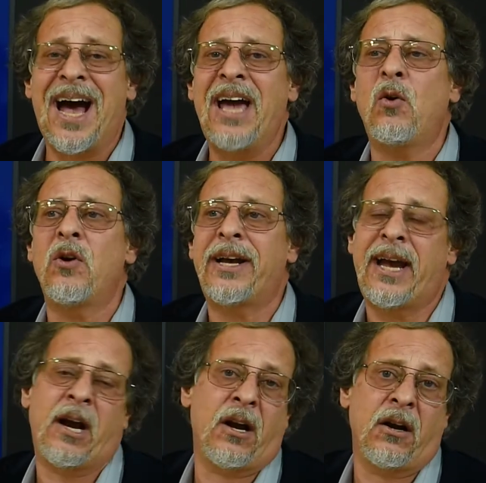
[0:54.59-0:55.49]
I don't
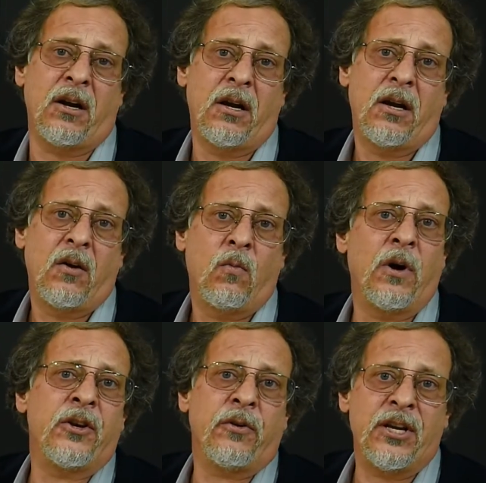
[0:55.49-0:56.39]
care
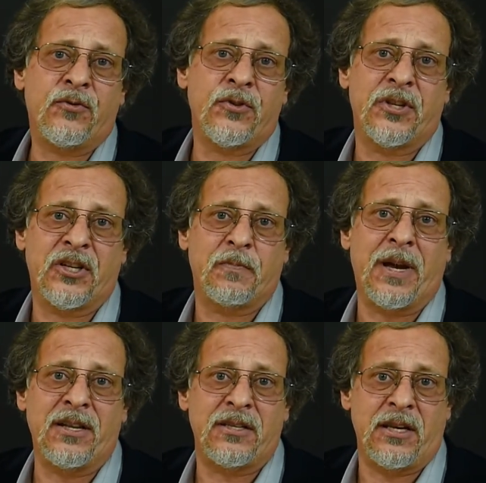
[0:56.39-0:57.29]
what your interest
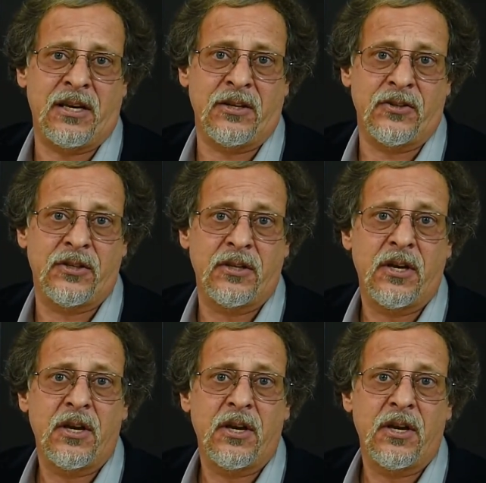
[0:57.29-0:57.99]
expense is.